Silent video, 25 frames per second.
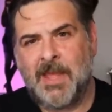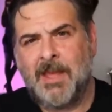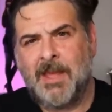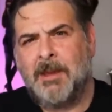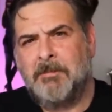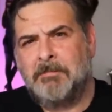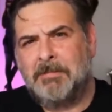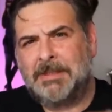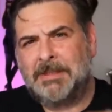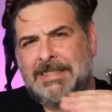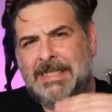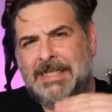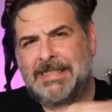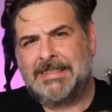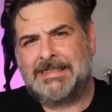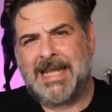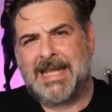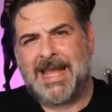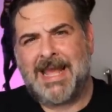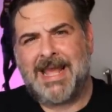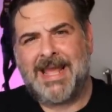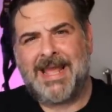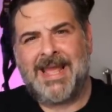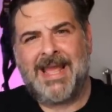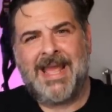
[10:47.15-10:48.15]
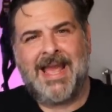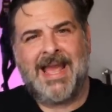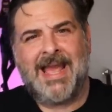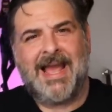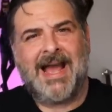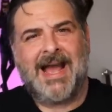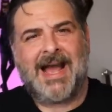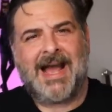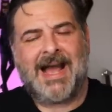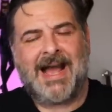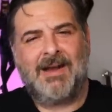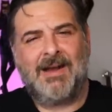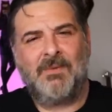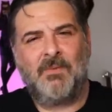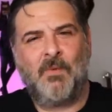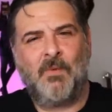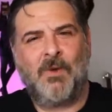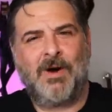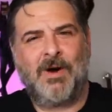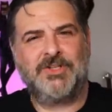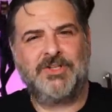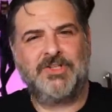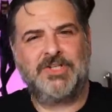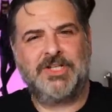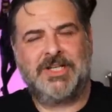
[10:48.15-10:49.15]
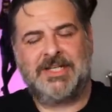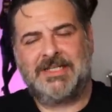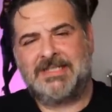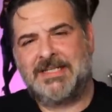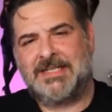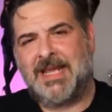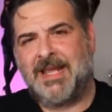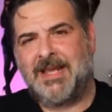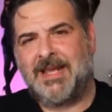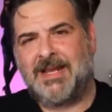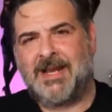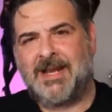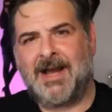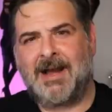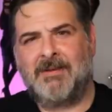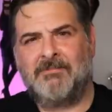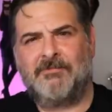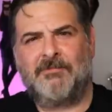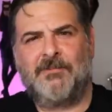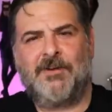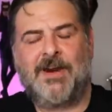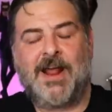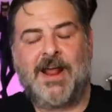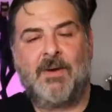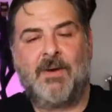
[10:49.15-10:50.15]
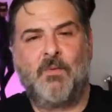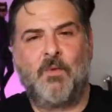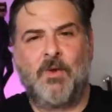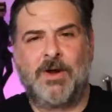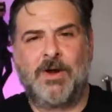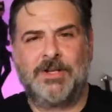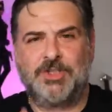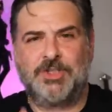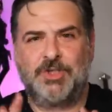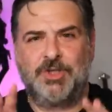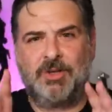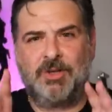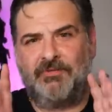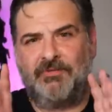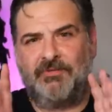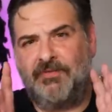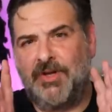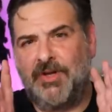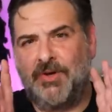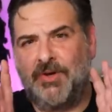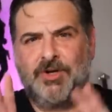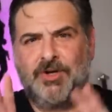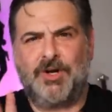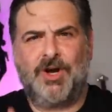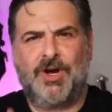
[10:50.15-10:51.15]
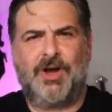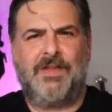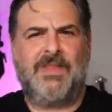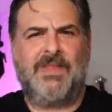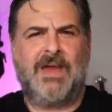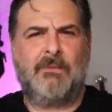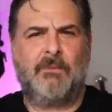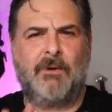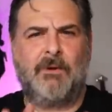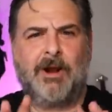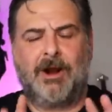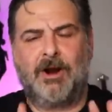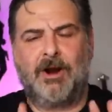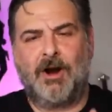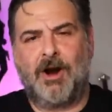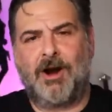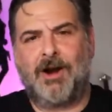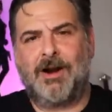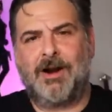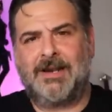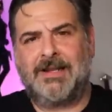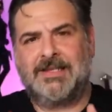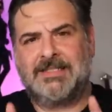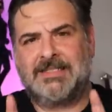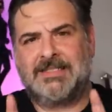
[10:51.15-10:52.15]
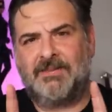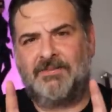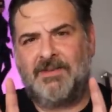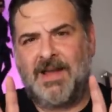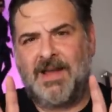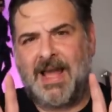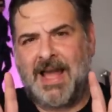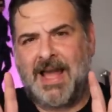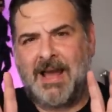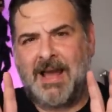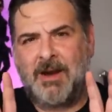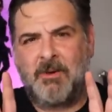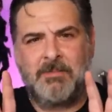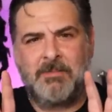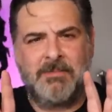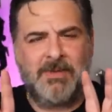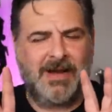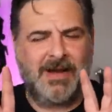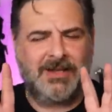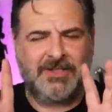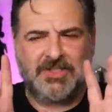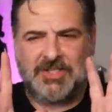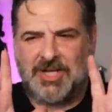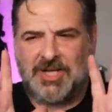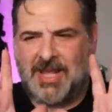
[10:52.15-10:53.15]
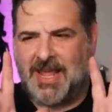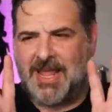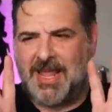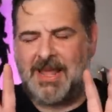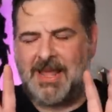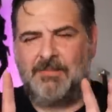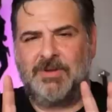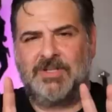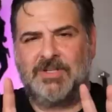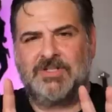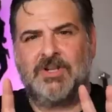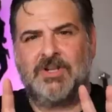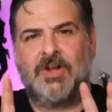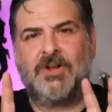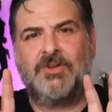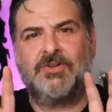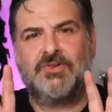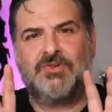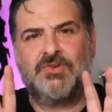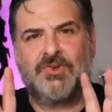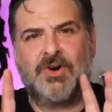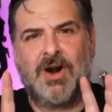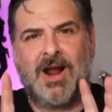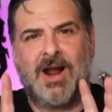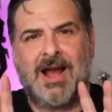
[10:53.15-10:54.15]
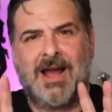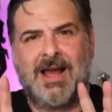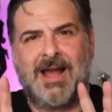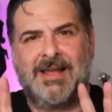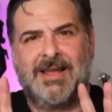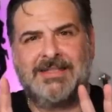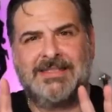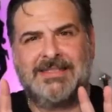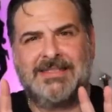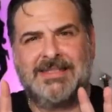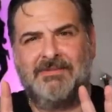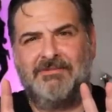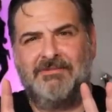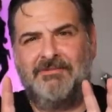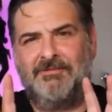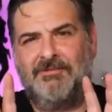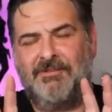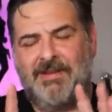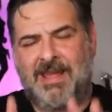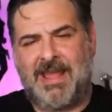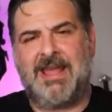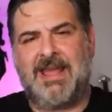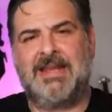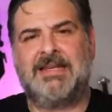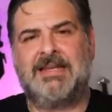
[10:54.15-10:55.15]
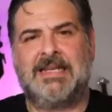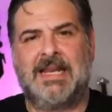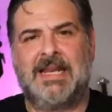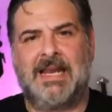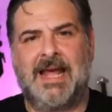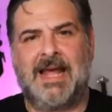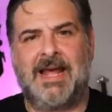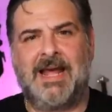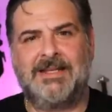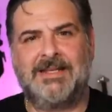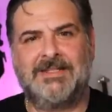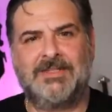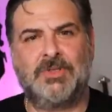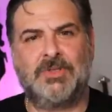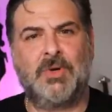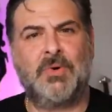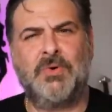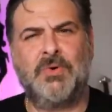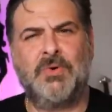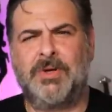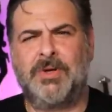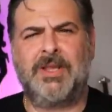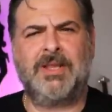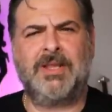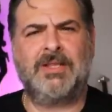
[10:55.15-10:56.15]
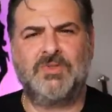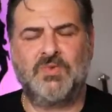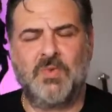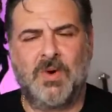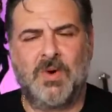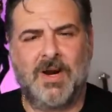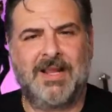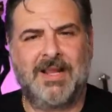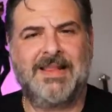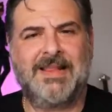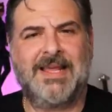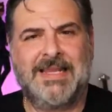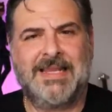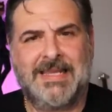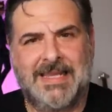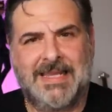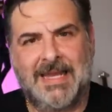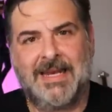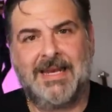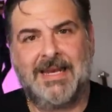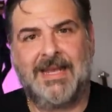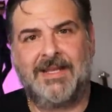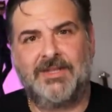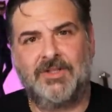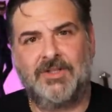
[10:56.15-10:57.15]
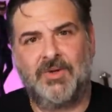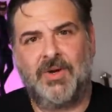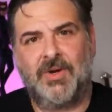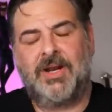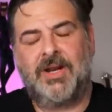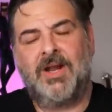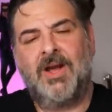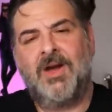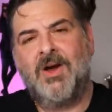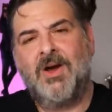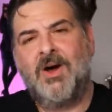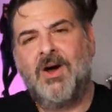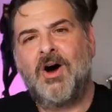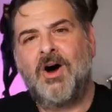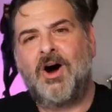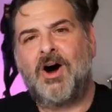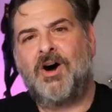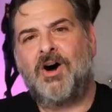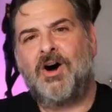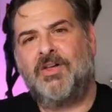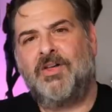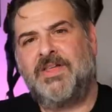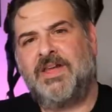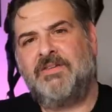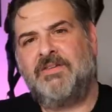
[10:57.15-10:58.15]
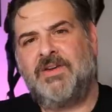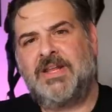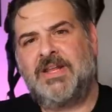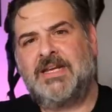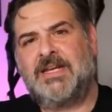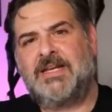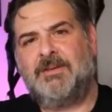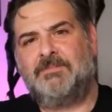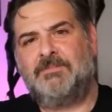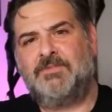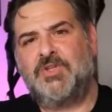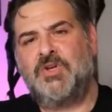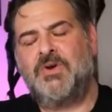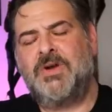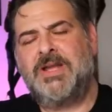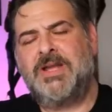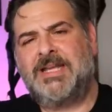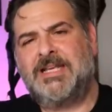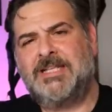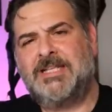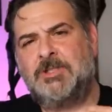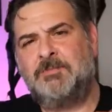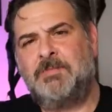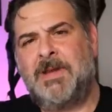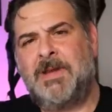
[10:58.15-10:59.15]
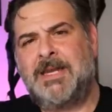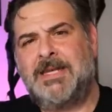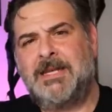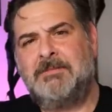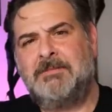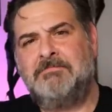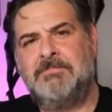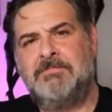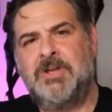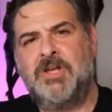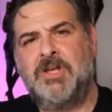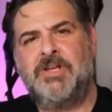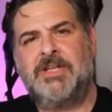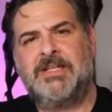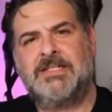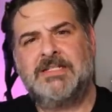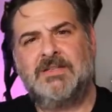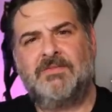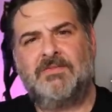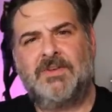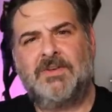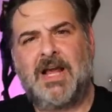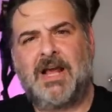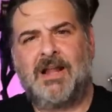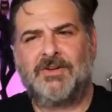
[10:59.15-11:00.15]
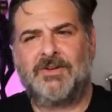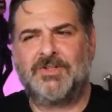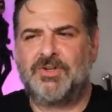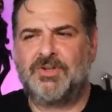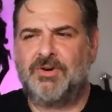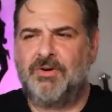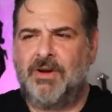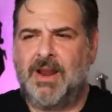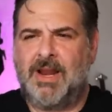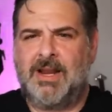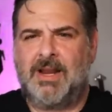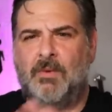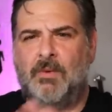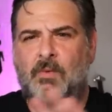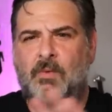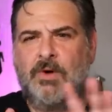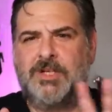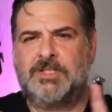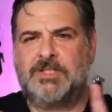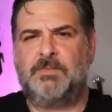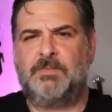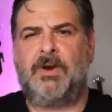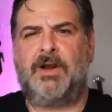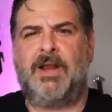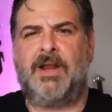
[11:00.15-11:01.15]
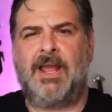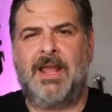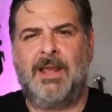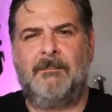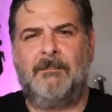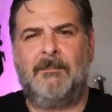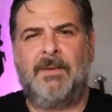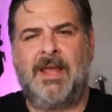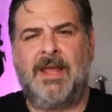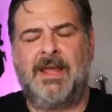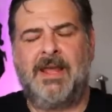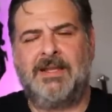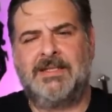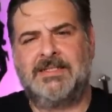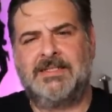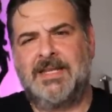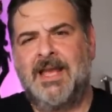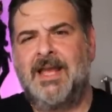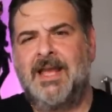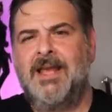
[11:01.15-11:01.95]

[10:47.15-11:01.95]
But today, I want you to take comfort. I want you to feel good that regardless of how much Amazon tries to vandalize Tolkien's work, they cannot do it. All they've ended up doing is spending millions of dollars creating whisper campaigns